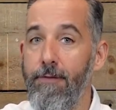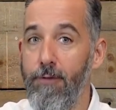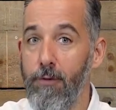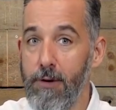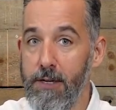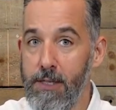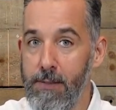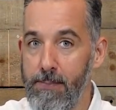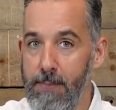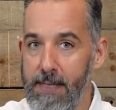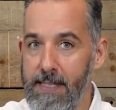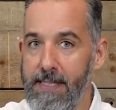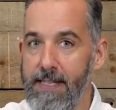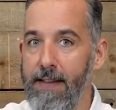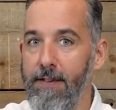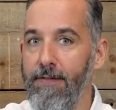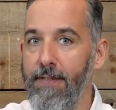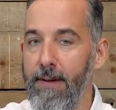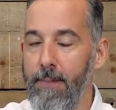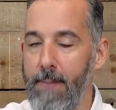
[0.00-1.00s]
for a
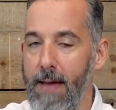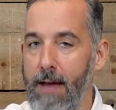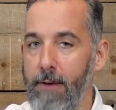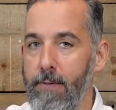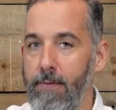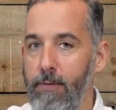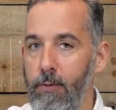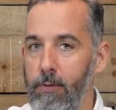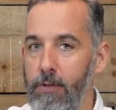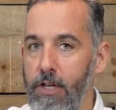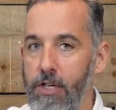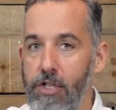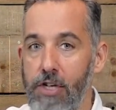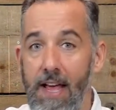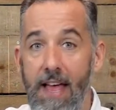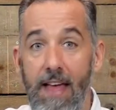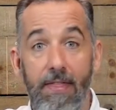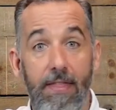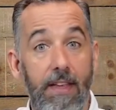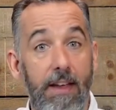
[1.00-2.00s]
specific battery voltage
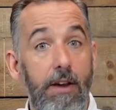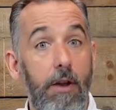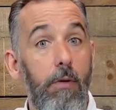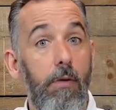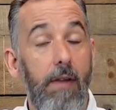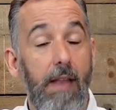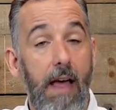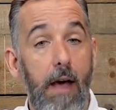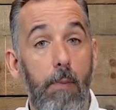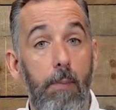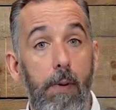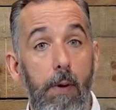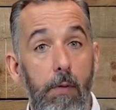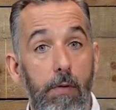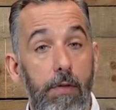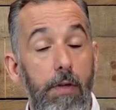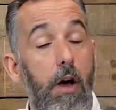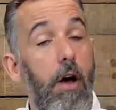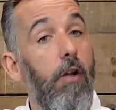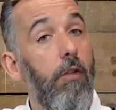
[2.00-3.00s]
and they don't allow
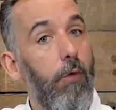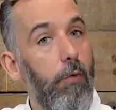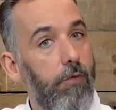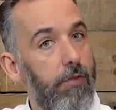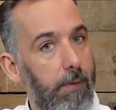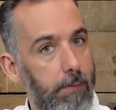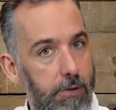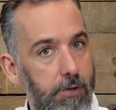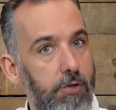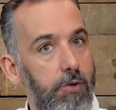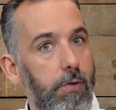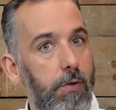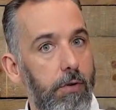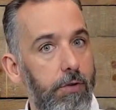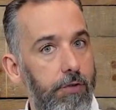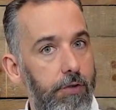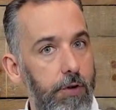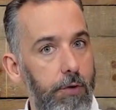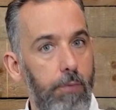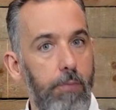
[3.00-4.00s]
both, although some
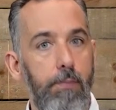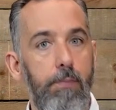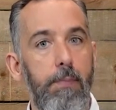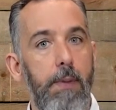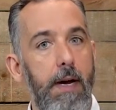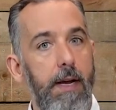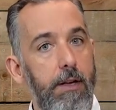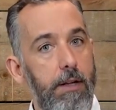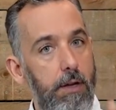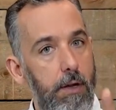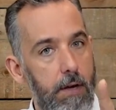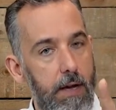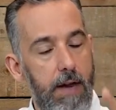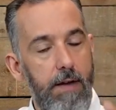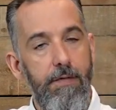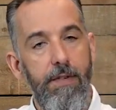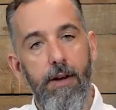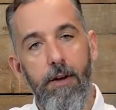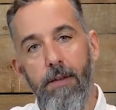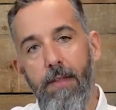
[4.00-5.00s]
controllers do, but you got
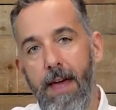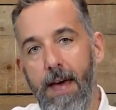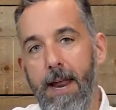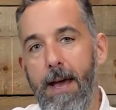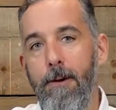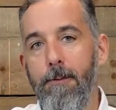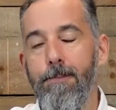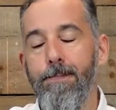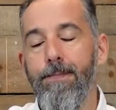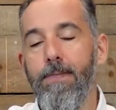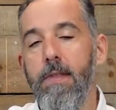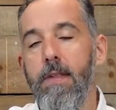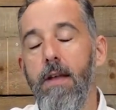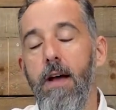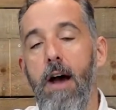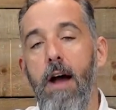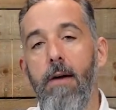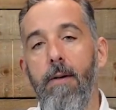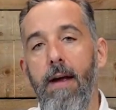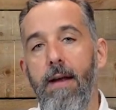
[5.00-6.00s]
to figure that out.
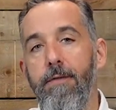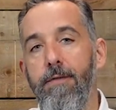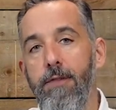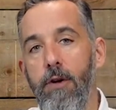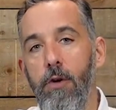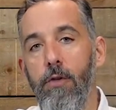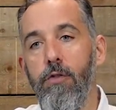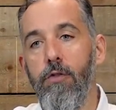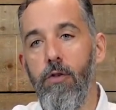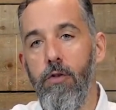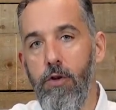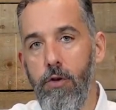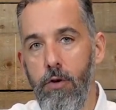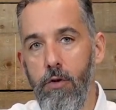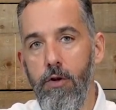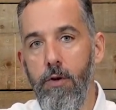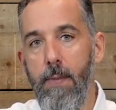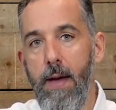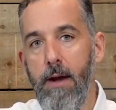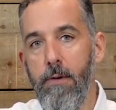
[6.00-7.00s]
All right, first, so you
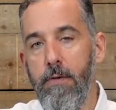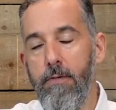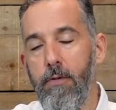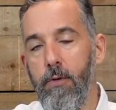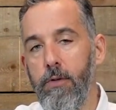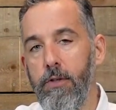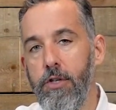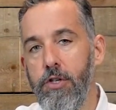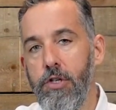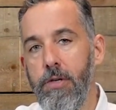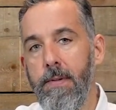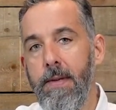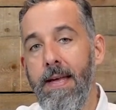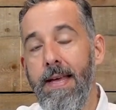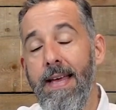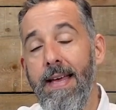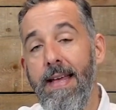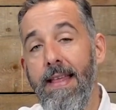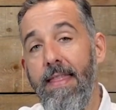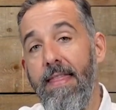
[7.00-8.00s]
know your battery voltage.
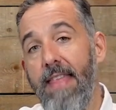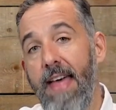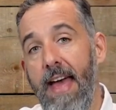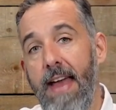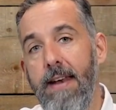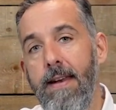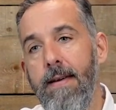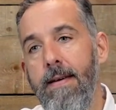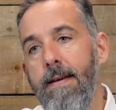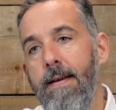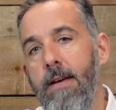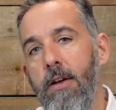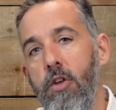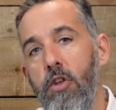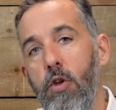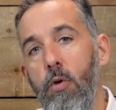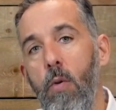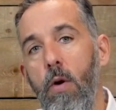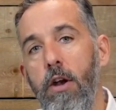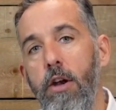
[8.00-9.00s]
Then
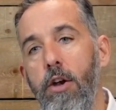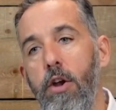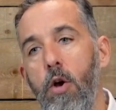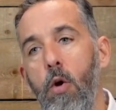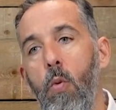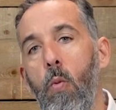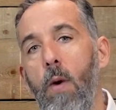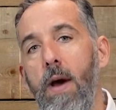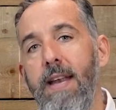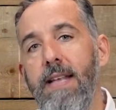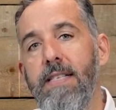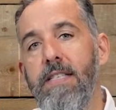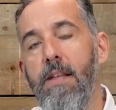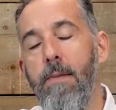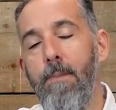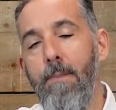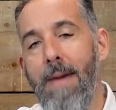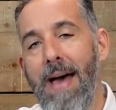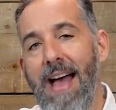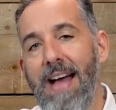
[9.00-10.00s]
you want to know what is
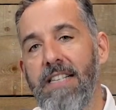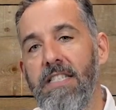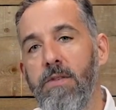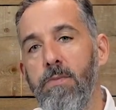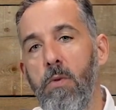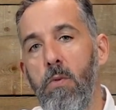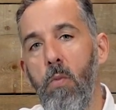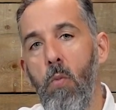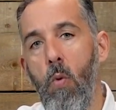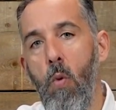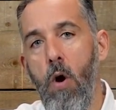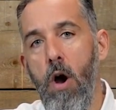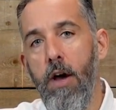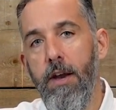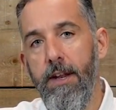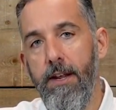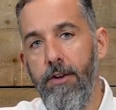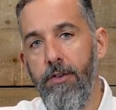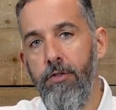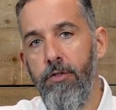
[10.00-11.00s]
the maximum
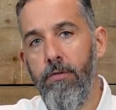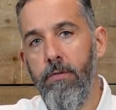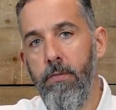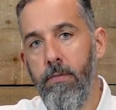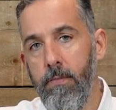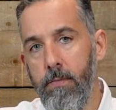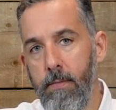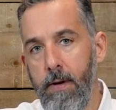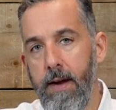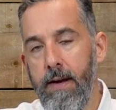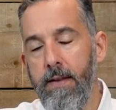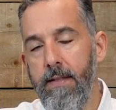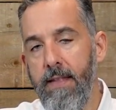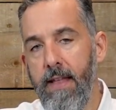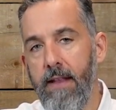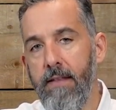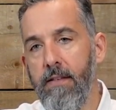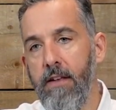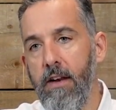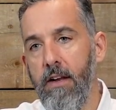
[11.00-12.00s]
wattage, right,
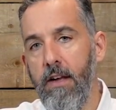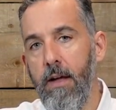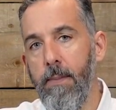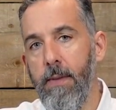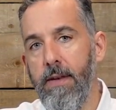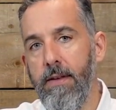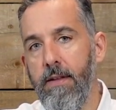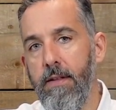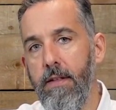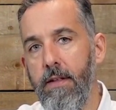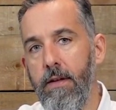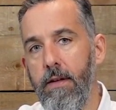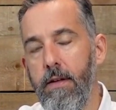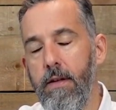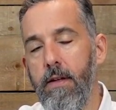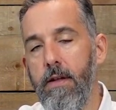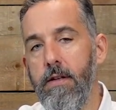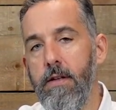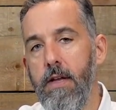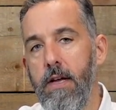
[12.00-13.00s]
that's going to come into
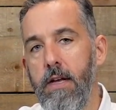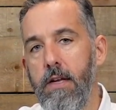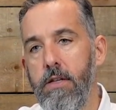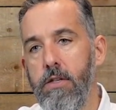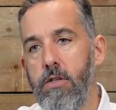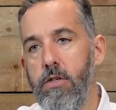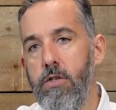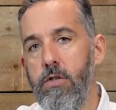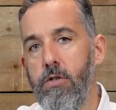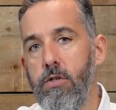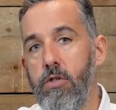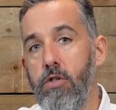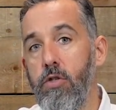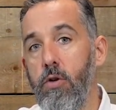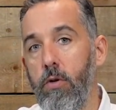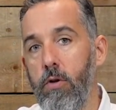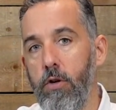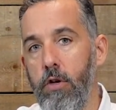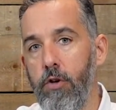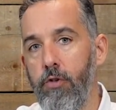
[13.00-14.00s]
the
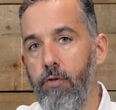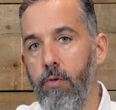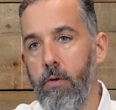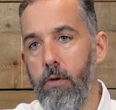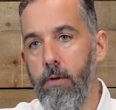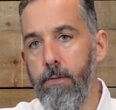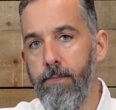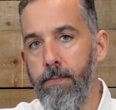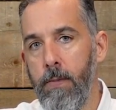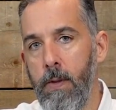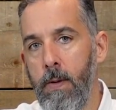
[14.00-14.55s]
solar controller.